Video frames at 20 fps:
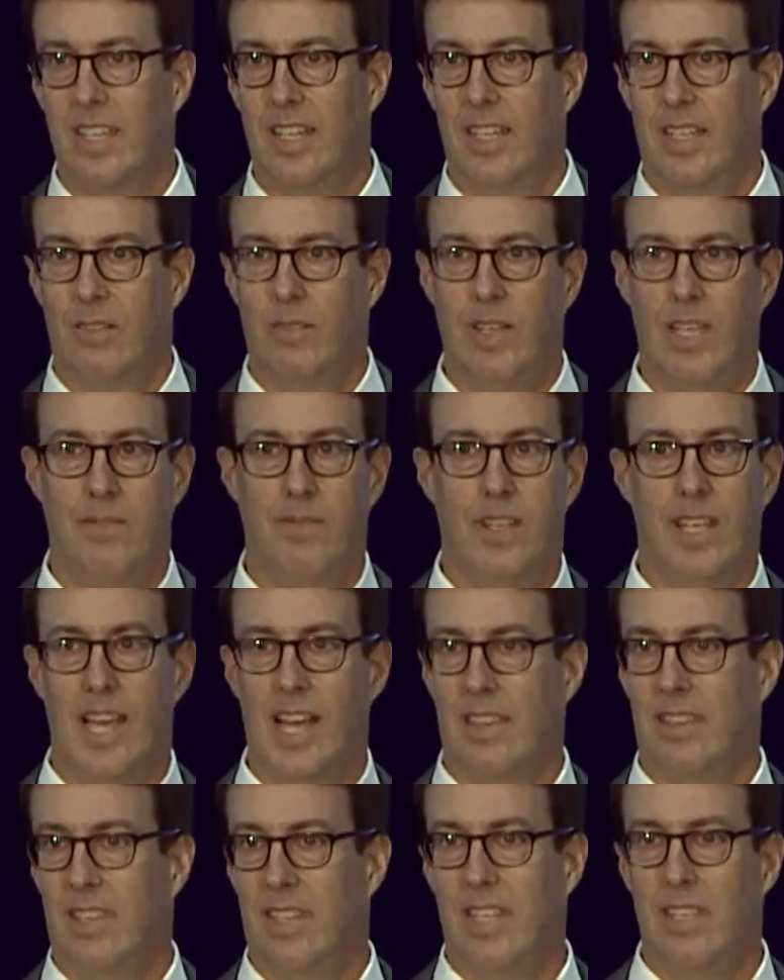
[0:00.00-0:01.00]
We even
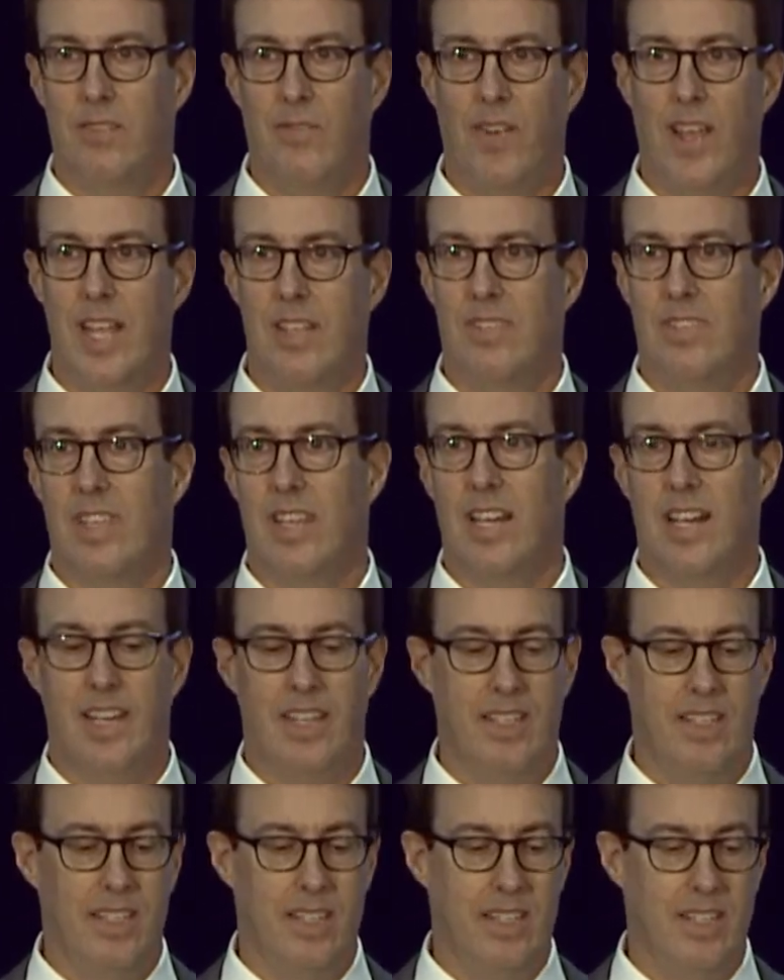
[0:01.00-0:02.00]
got these fancy
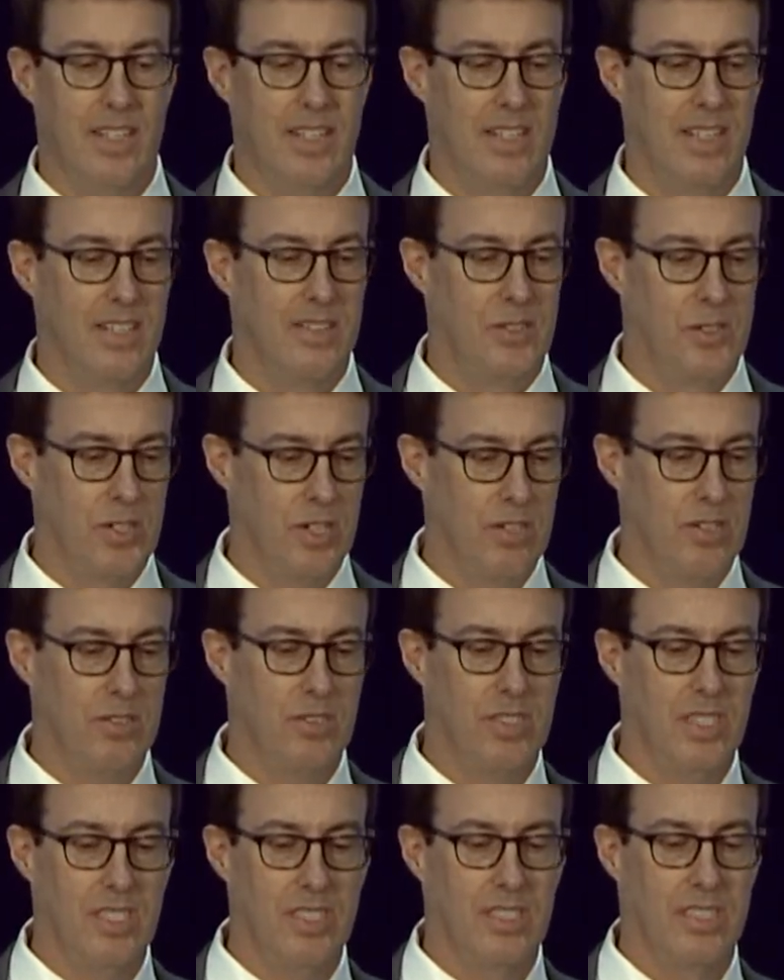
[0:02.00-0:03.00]
Honda
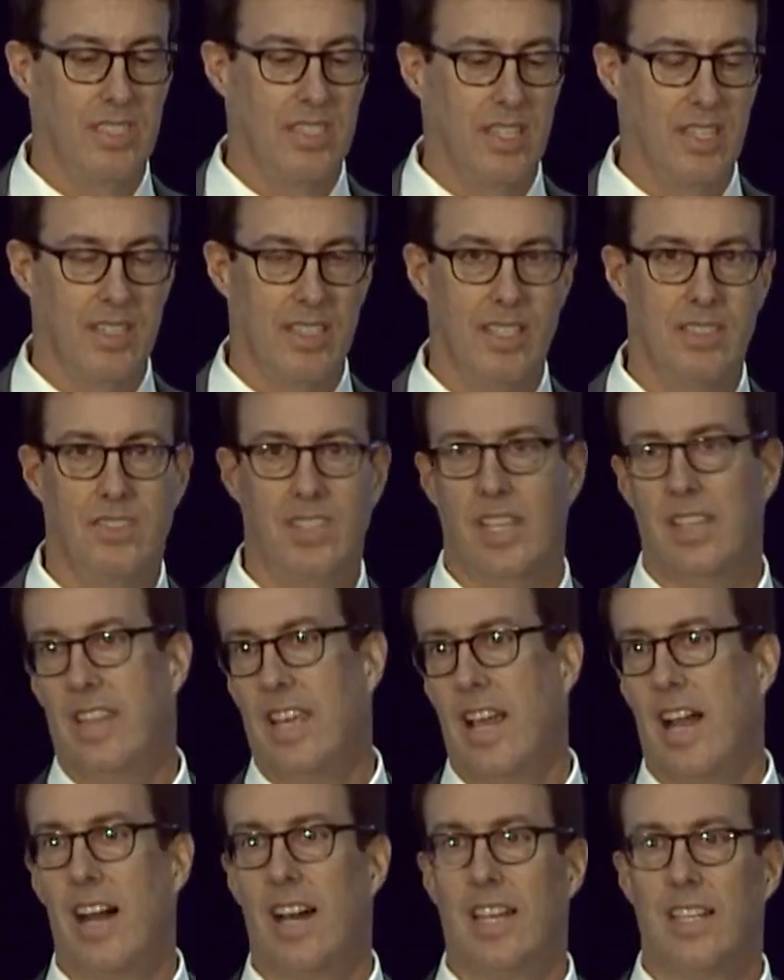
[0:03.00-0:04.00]
jerseys that said
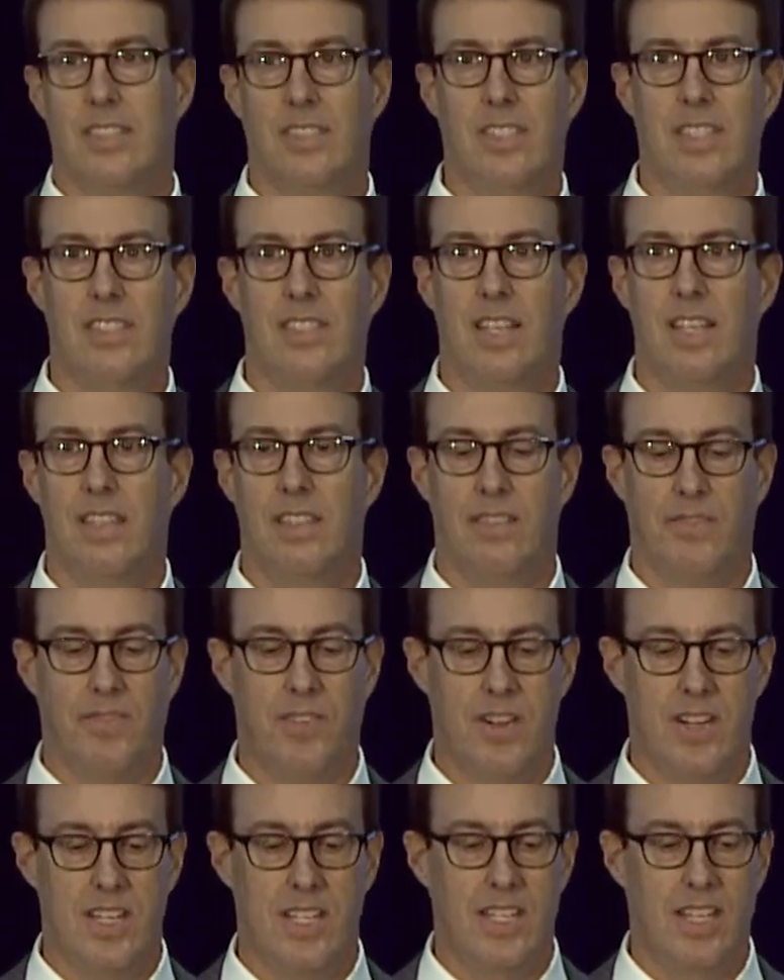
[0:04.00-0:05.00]
the Odysseys on the
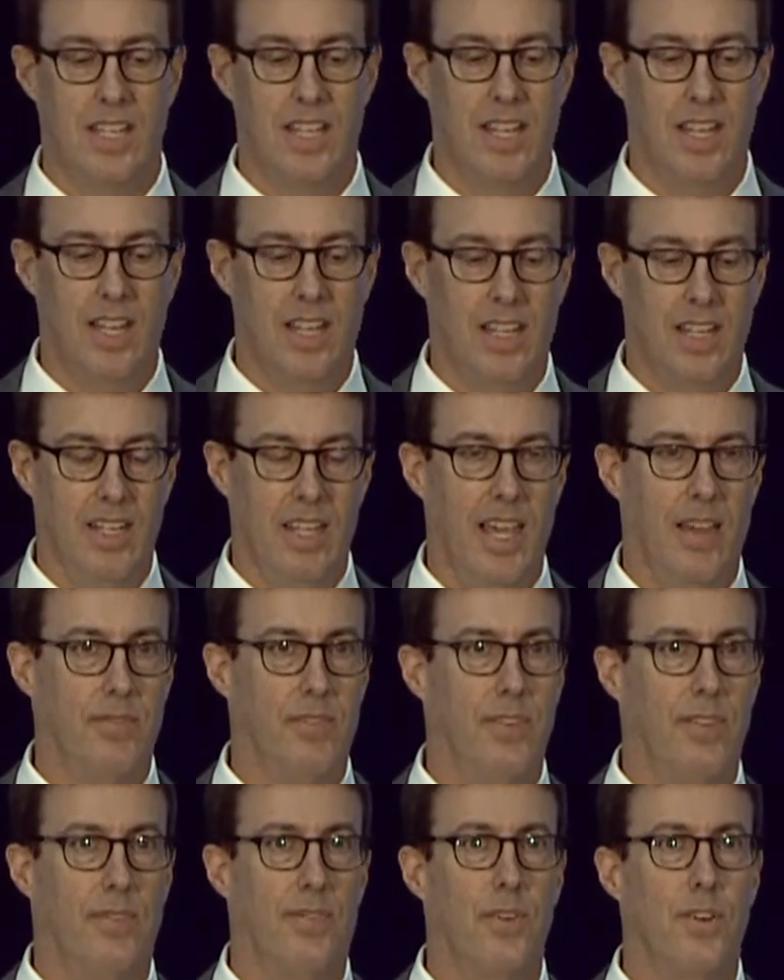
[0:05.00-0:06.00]
front
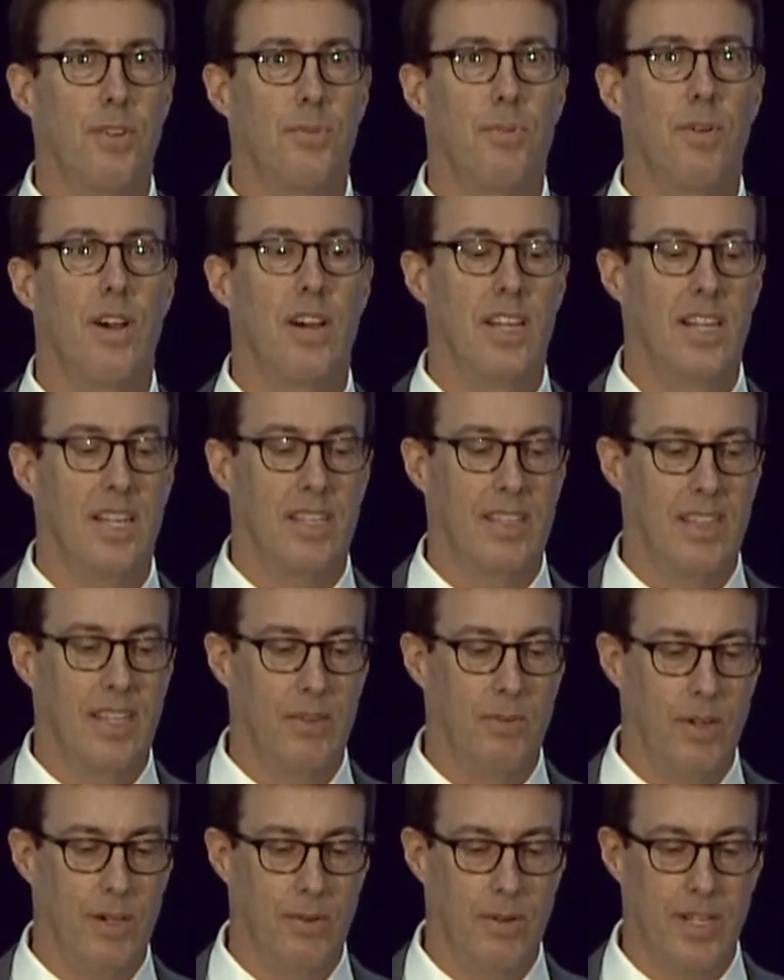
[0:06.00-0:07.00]
after the first product
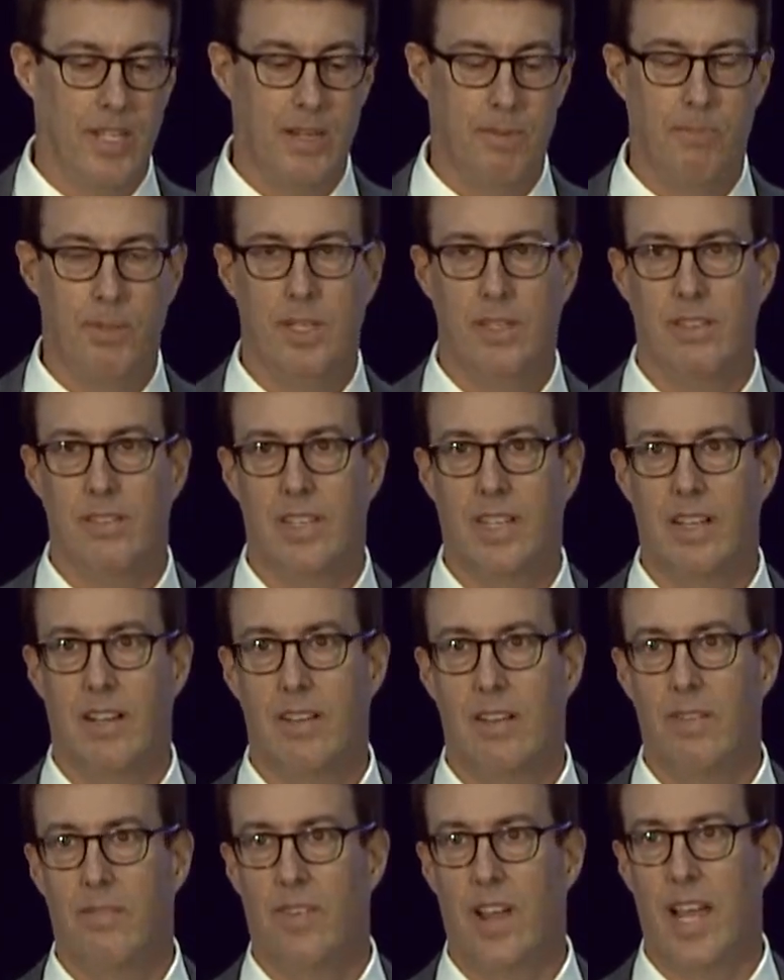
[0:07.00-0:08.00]
that we were going to build at our
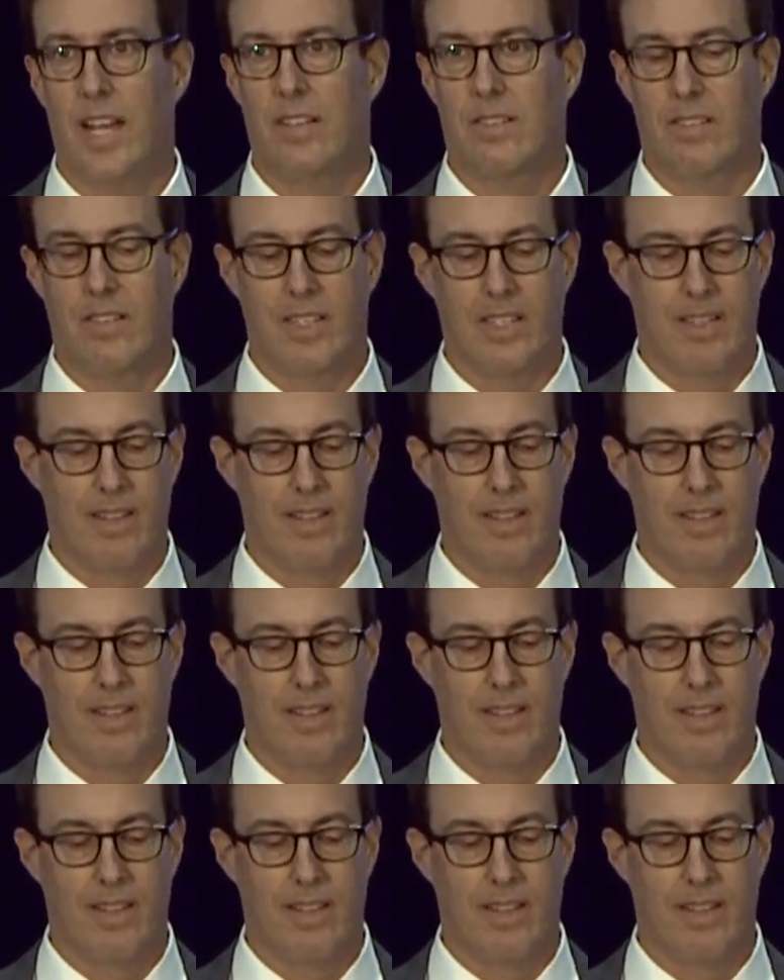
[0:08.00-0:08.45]
new factory.